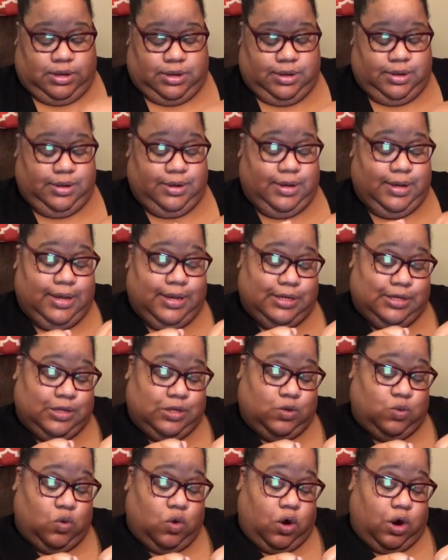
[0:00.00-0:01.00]
this
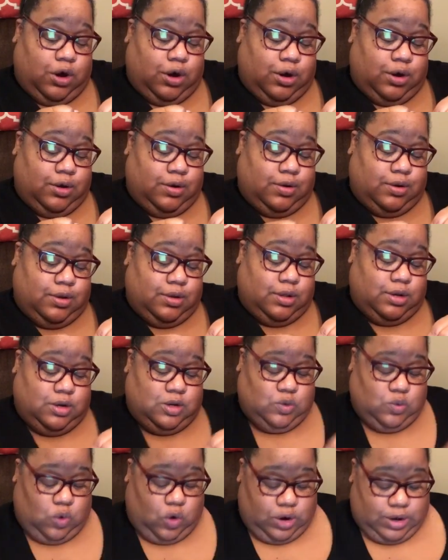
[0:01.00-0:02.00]
is water. I
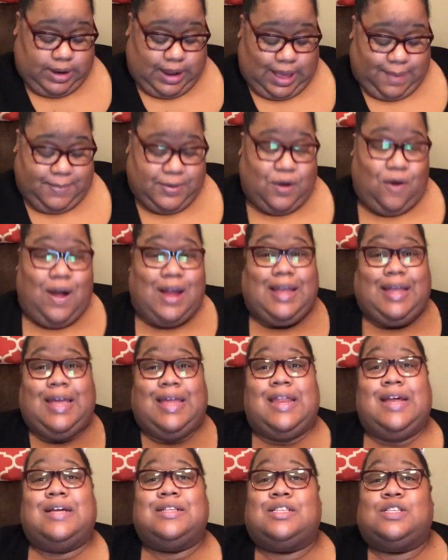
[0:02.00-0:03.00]
the water got me all
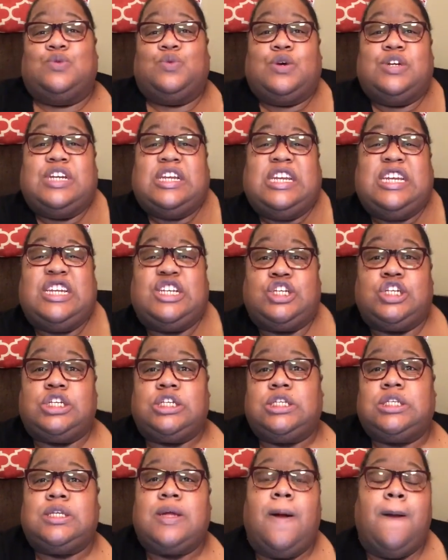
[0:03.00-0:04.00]
giddy because it's real
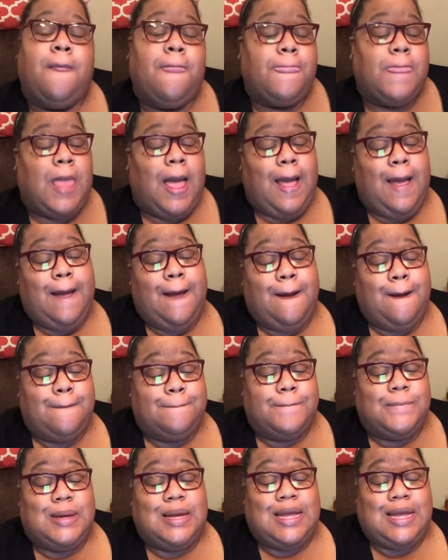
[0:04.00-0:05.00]
delicious.
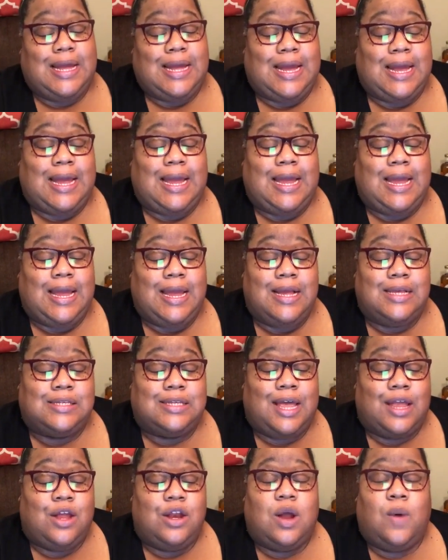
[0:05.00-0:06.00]
Um, but Ian, he
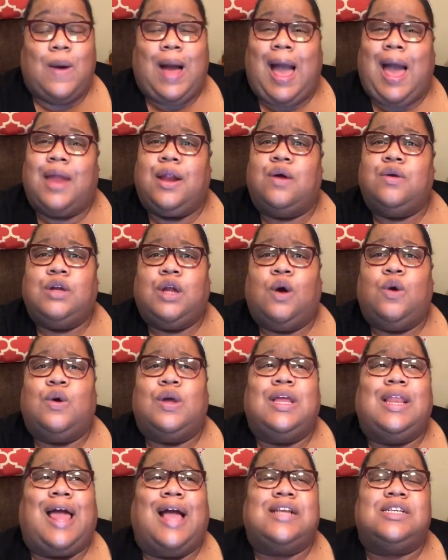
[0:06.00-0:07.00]
said, you know what, I don't know.
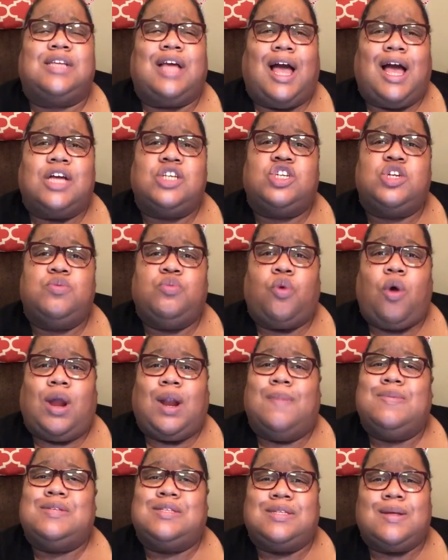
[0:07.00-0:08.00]
He like Tasha brought
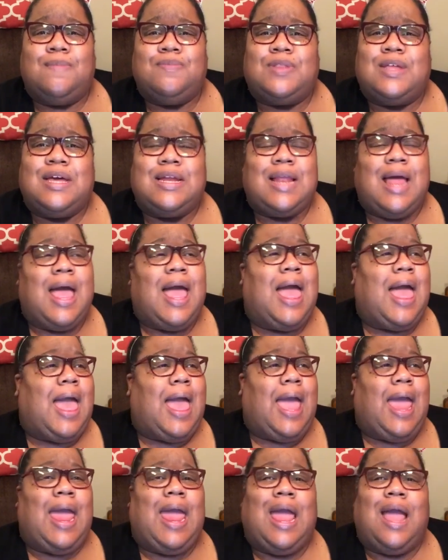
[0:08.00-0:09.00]
up something,
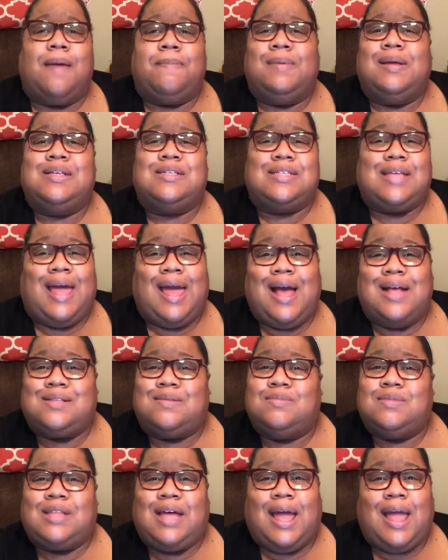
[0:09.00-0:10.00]
had me sign
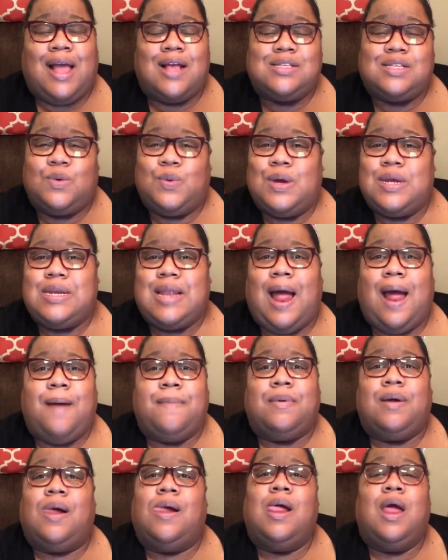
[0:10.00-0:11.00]
some things and
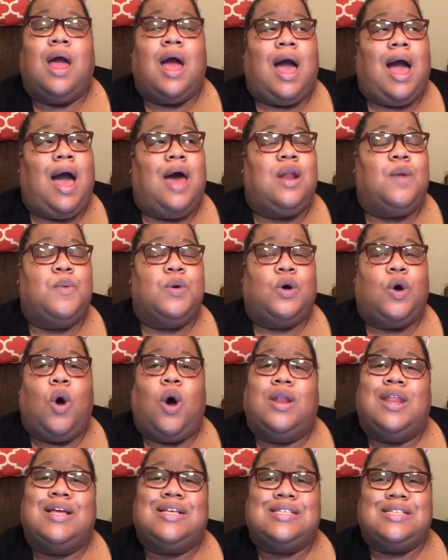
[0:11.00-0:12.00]
whatnot, but I don't
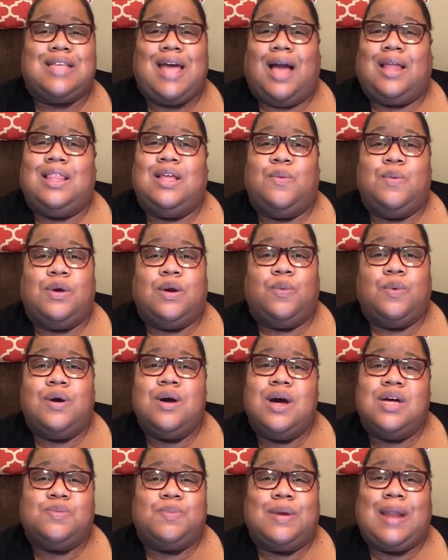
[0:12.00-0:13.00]
recall exactly what it
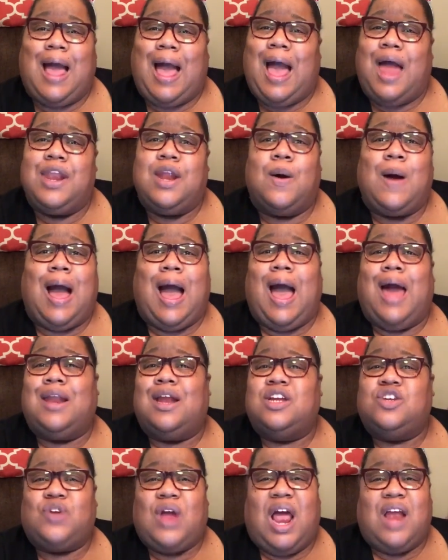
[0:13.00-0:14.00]
was, but I know I
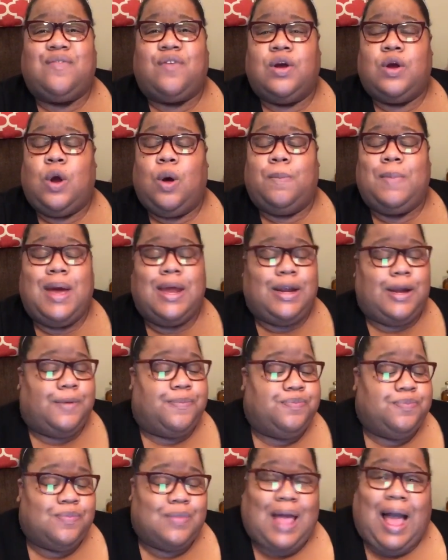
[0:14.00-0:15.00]
didn't transfer no money.
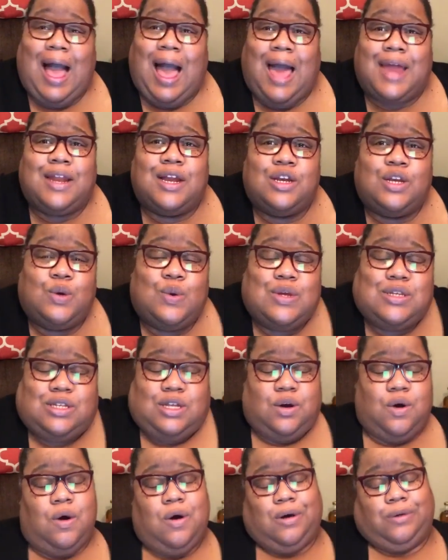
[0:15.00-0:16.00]
I didn't do this
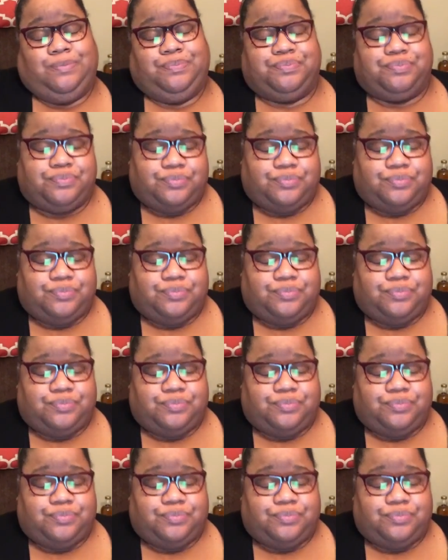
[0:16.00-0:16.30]
at all.